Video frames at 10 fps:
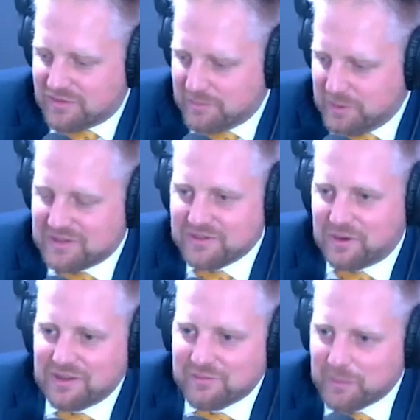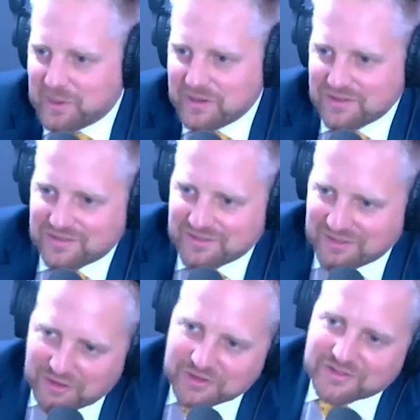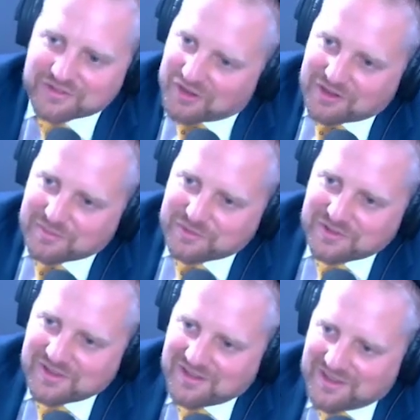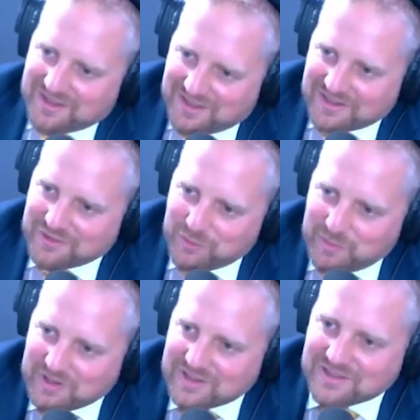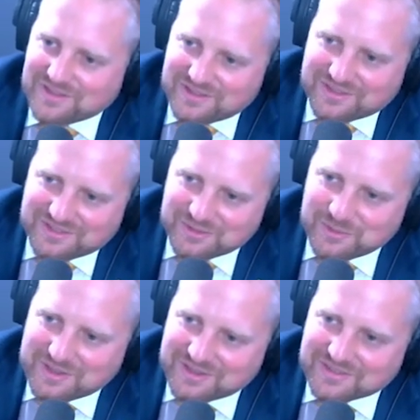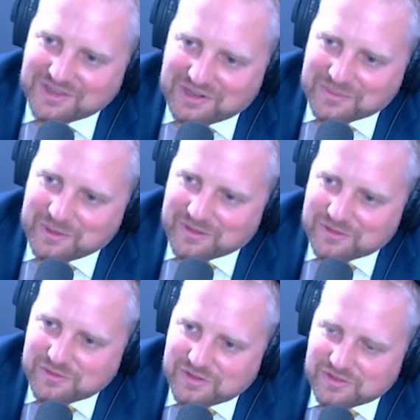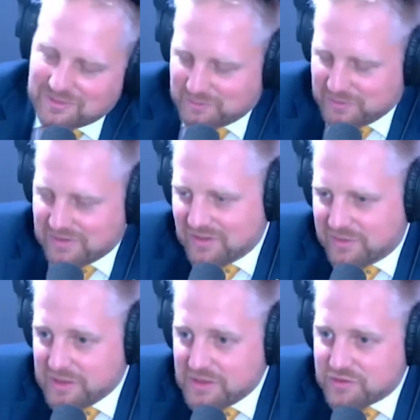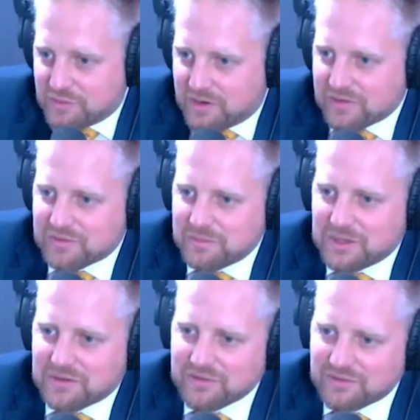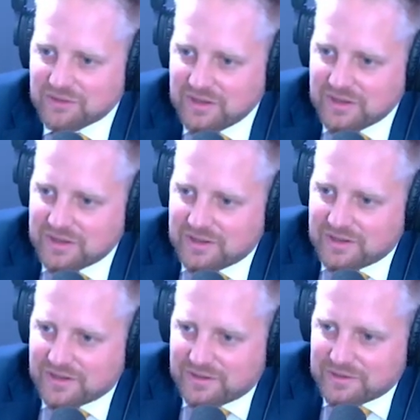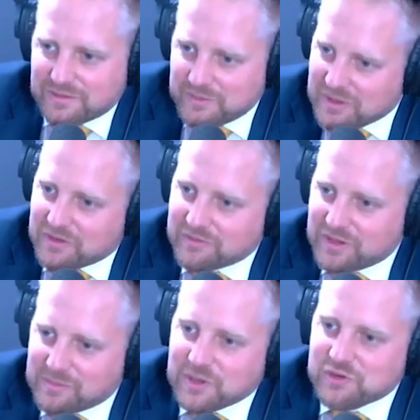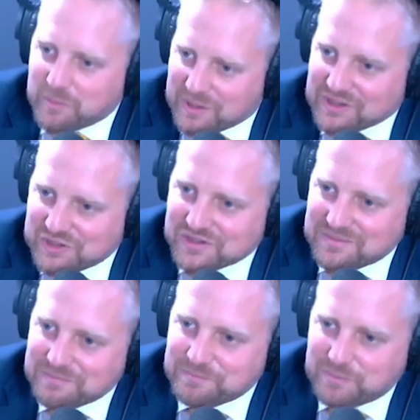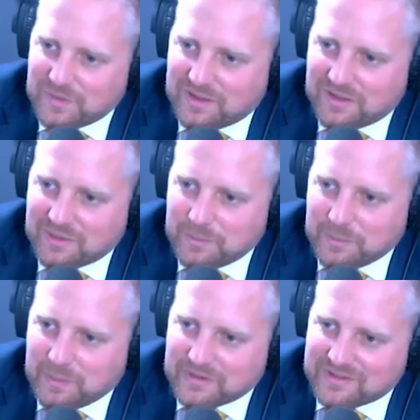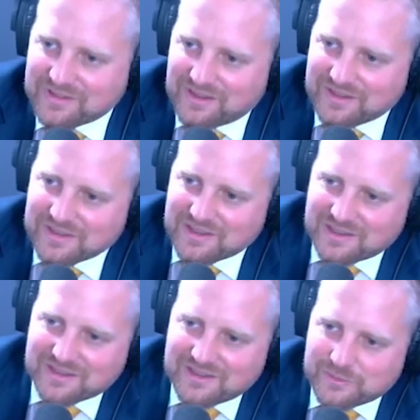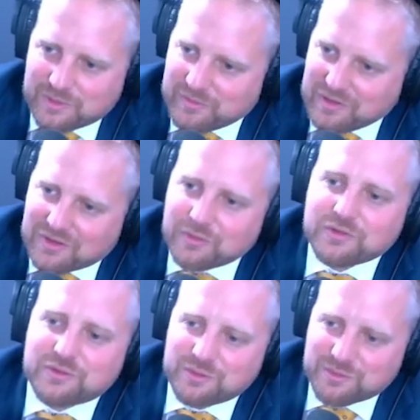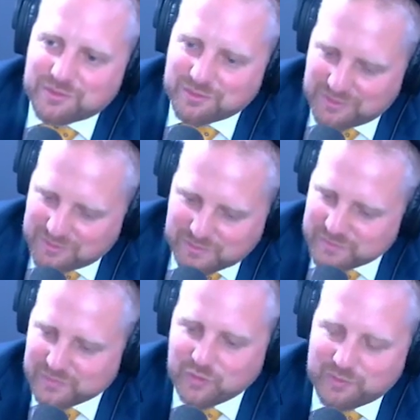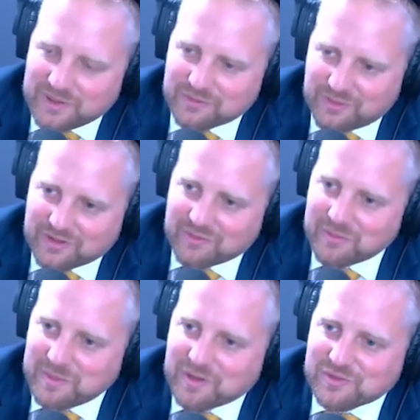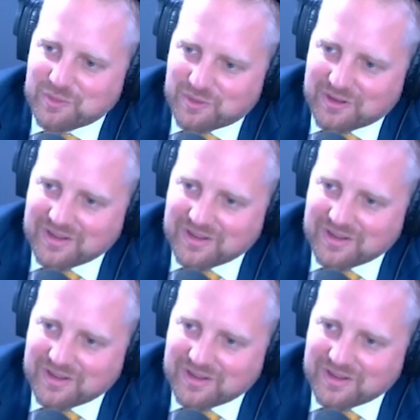pity, right? Everybody is starting startups, and nobody is doing the startup countries, and it's an advantage for us because we don't have that much competition, but I think we're very close to the movement where there will be much more